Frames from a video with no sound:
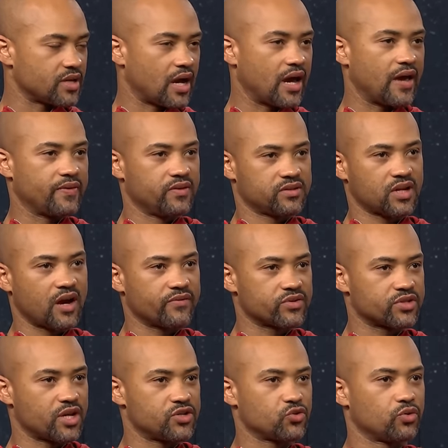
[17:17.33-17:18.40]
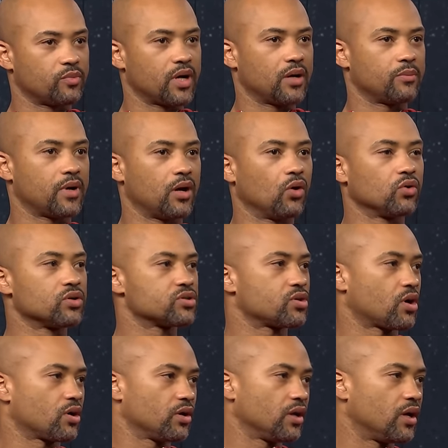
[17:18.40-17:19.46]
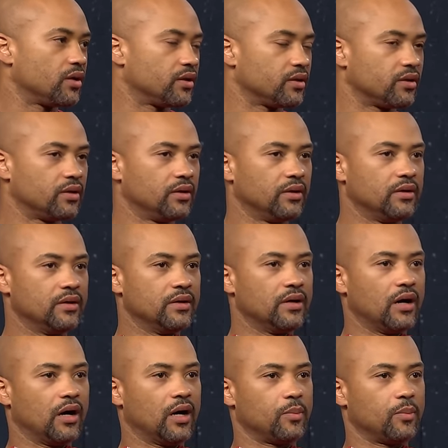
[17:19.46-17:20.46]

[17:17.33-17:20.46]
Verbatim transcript: I had this conversation with my, my oldest daughter, London, mm -hmm.